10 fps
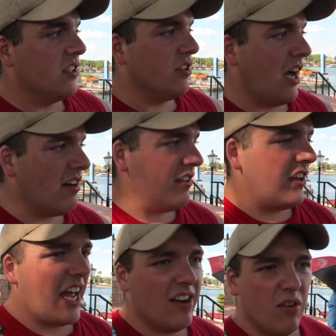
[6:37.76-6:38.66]
So
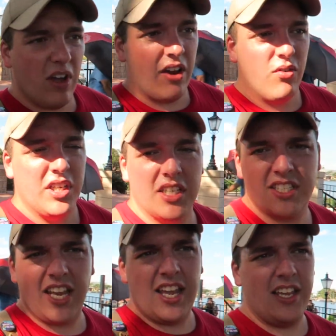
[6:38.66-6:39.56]
I risk
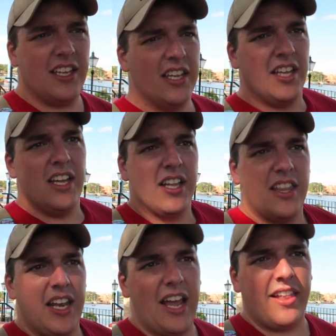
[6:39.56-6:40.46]
saying
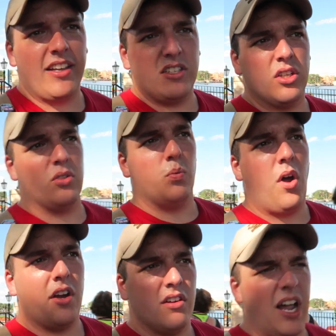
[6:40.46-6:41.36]
that I like to
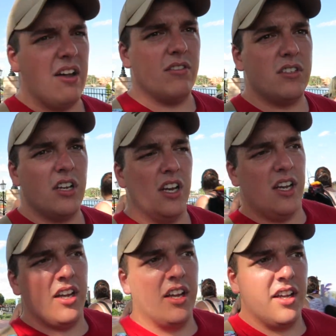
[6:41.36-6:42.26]
walk around
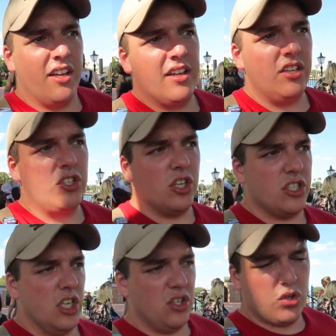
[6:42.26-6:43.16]

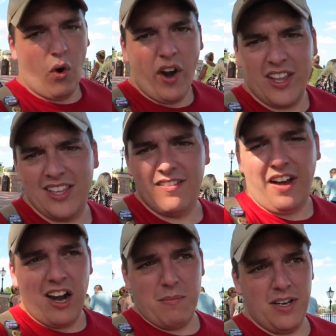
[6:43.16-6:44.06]
just enjoying the
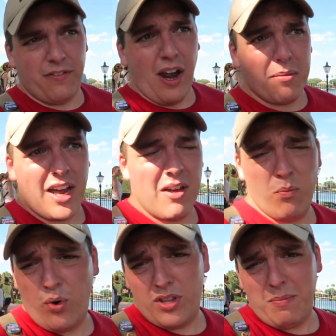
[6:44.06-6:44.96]
environment for
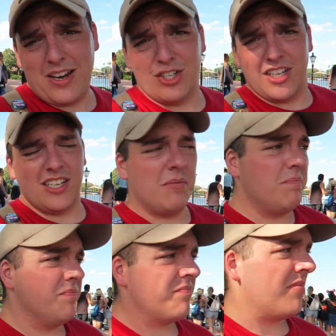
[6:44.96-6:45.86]
Epcot more than Magic
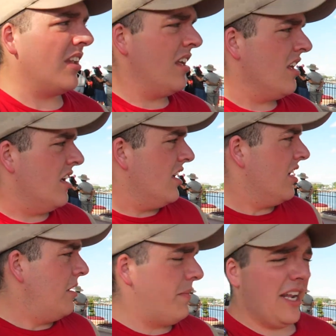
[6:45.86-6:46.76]
Kingdom,
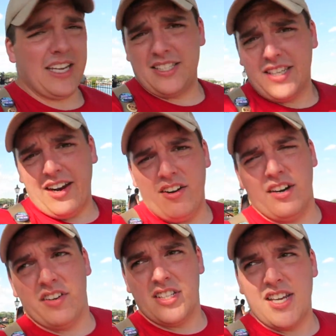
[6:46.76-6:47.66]
but I get
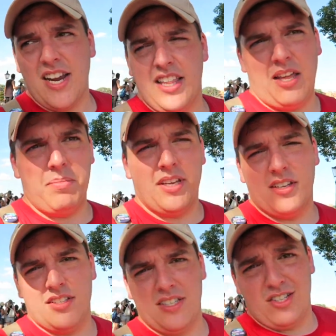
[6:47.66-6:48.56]
scared even saying it
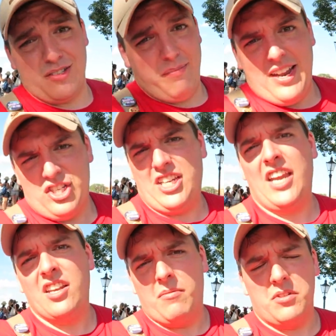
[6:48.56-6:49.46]
because it's Magic
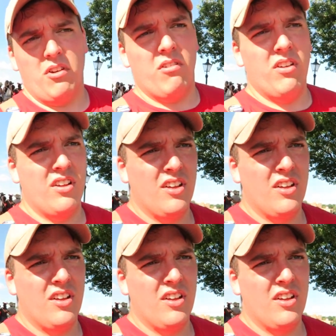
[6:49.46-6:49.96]
Kingdom, so.